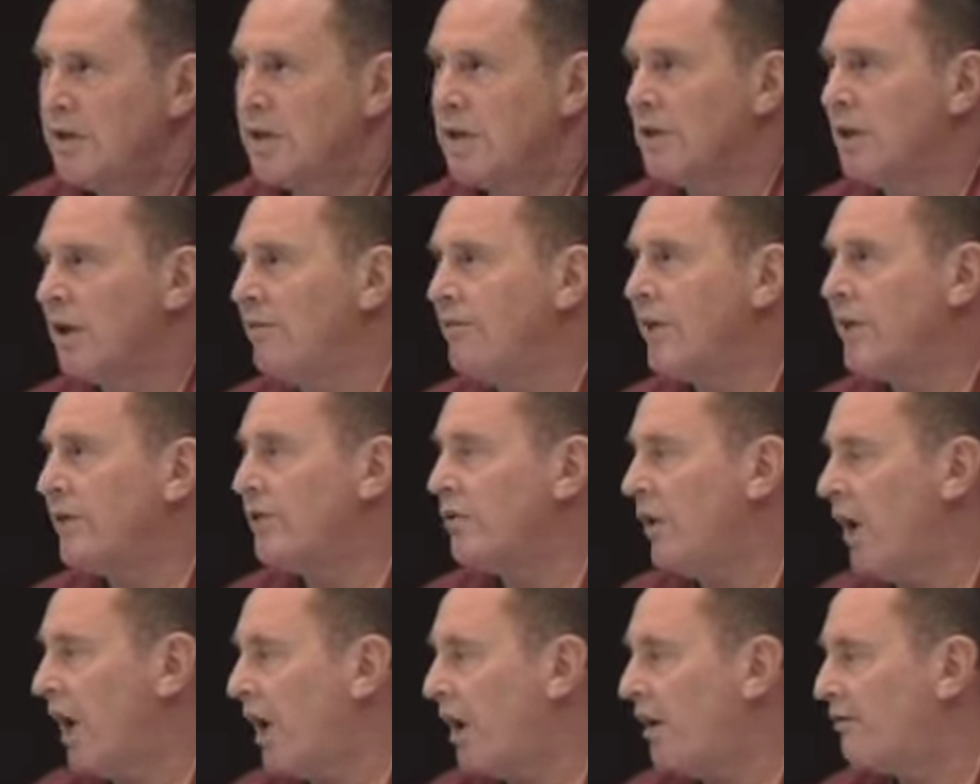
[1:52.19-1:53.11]
the love that
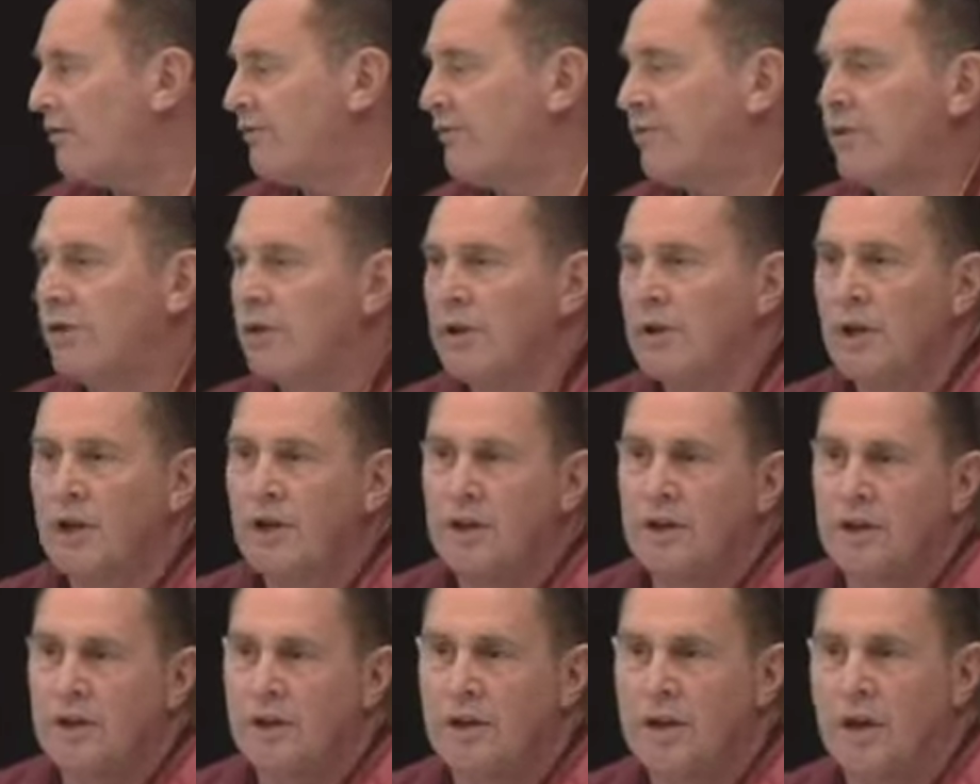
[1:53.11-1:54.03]
you have for
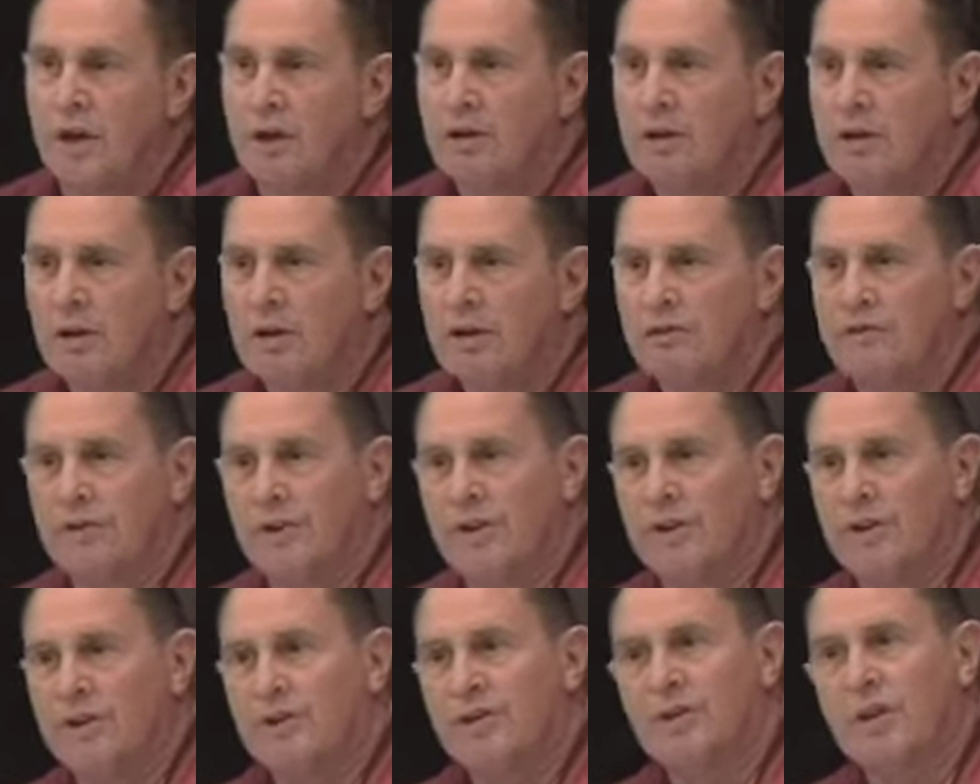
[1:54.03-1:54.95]

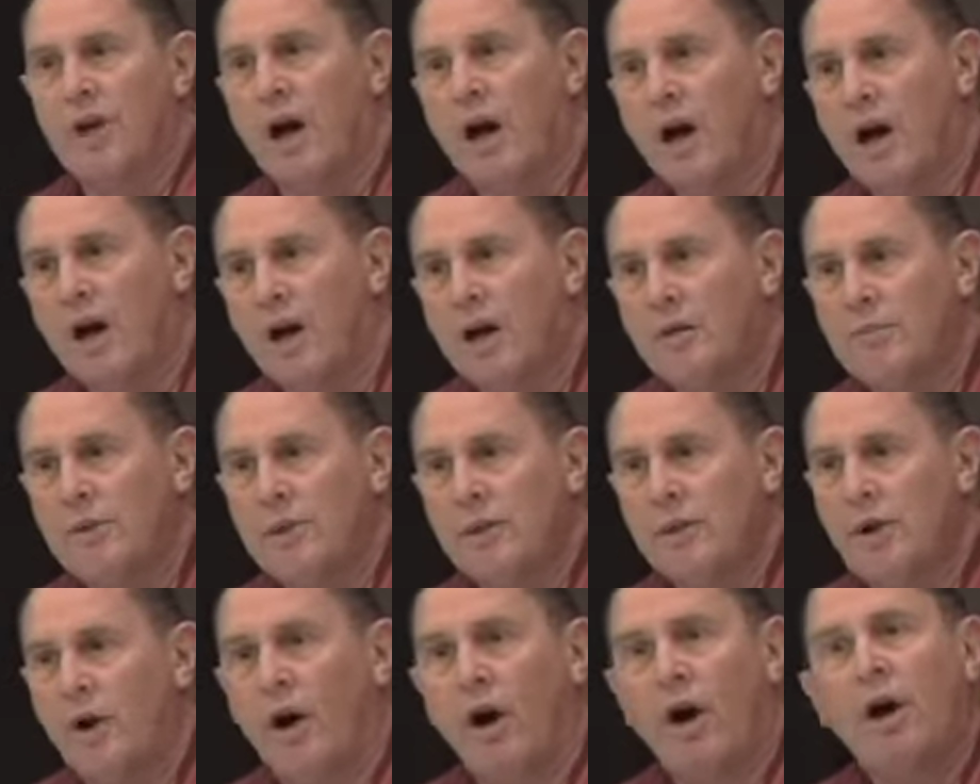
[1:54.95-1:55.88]
your
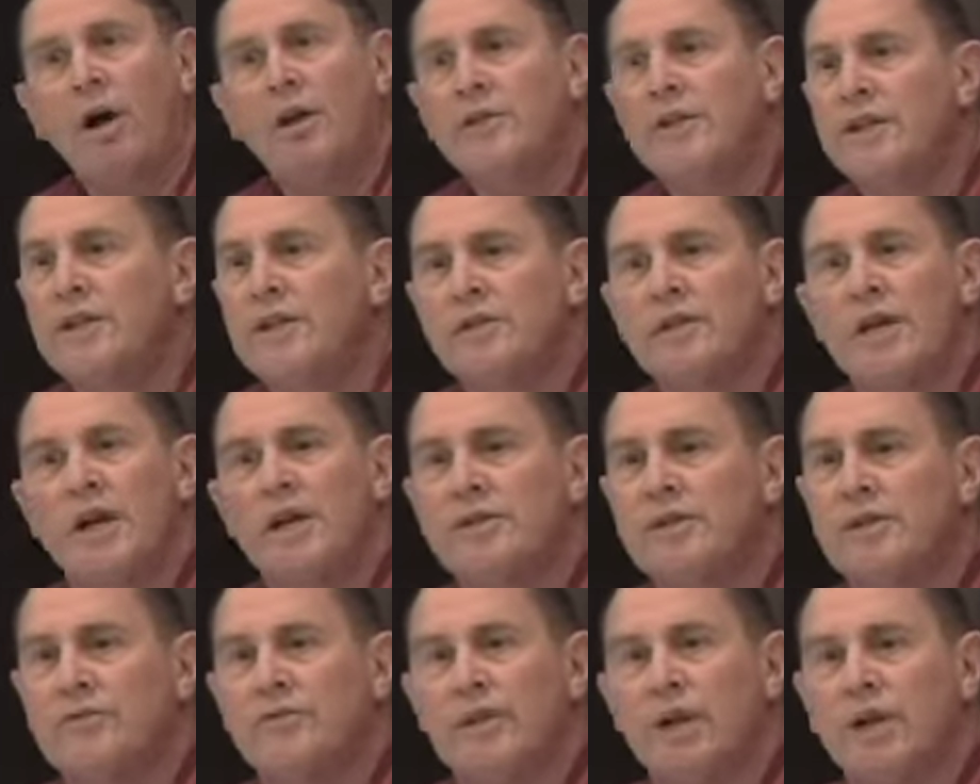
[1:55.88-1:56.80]
job, all these
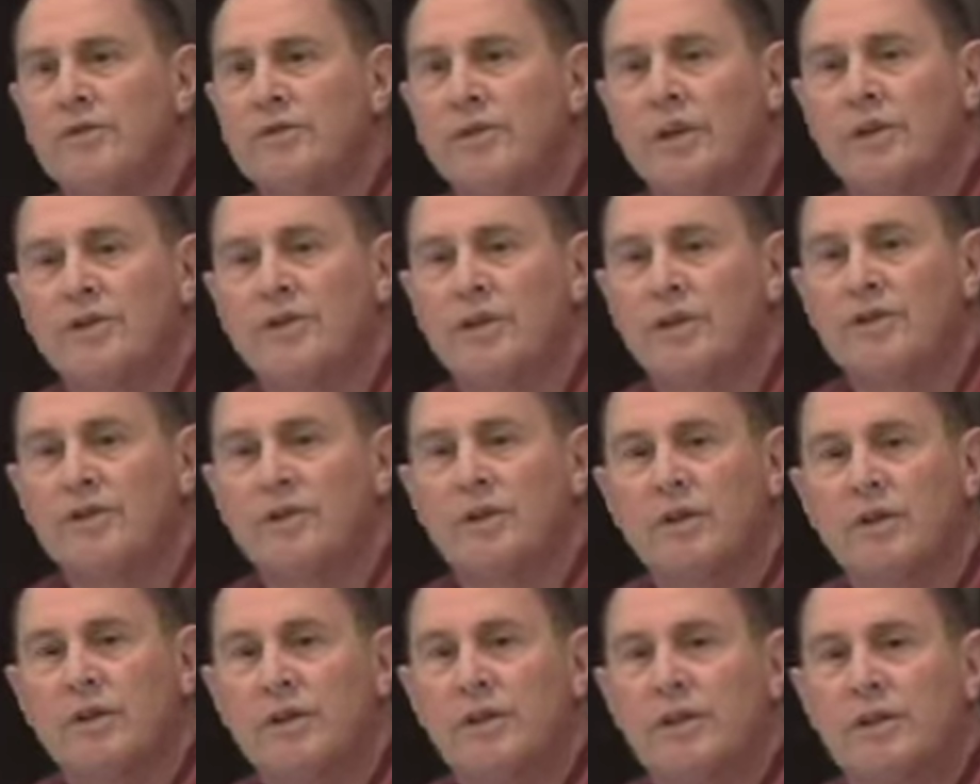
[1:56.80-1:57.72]
kinds of loves
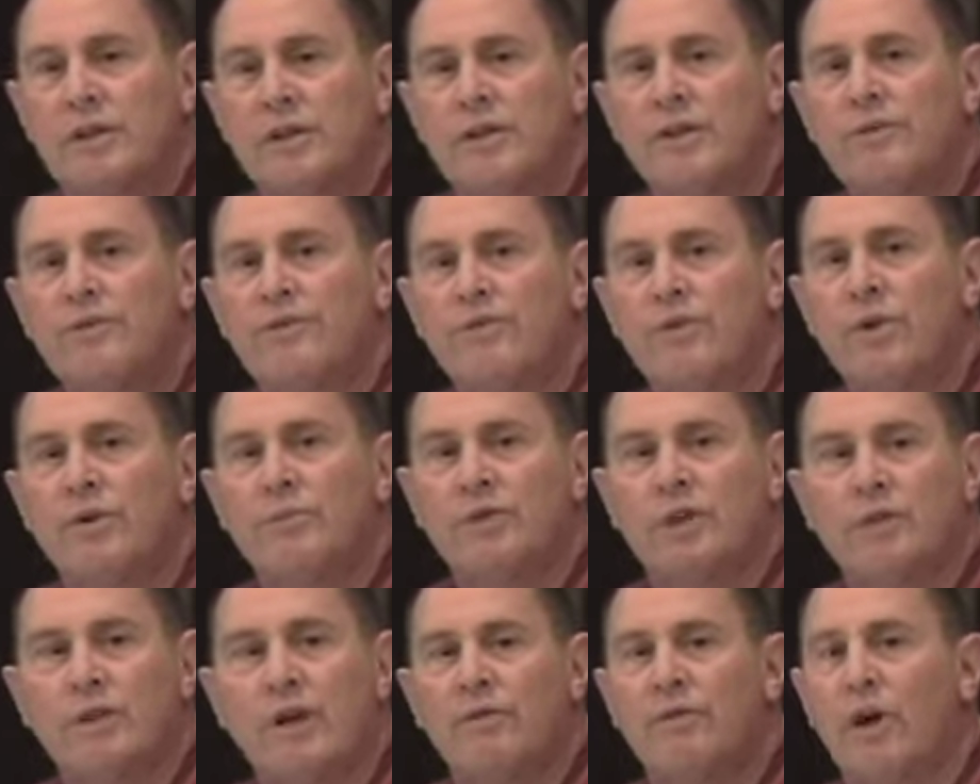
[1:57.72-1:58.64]
these
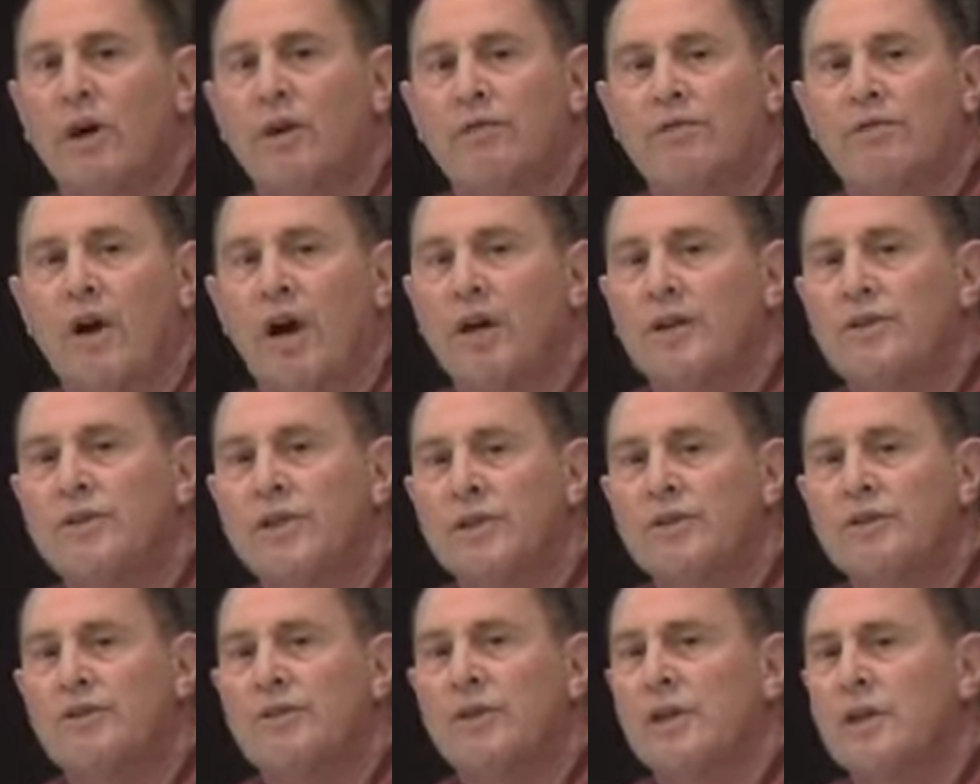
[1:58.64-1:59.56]
forms of love are
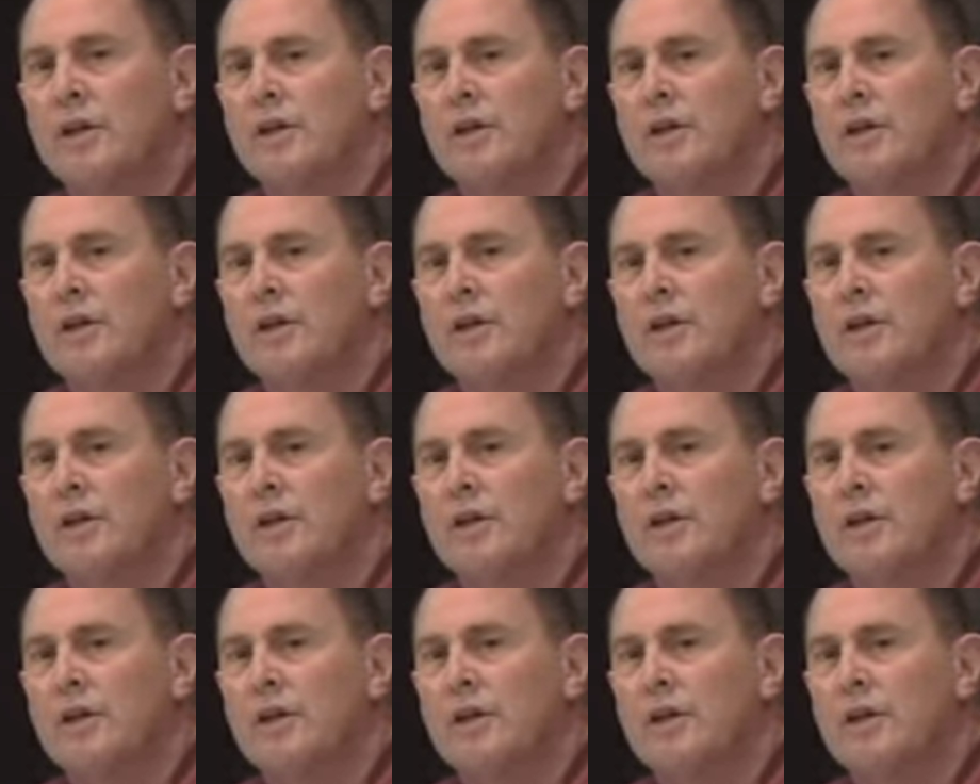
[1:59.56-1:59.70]
just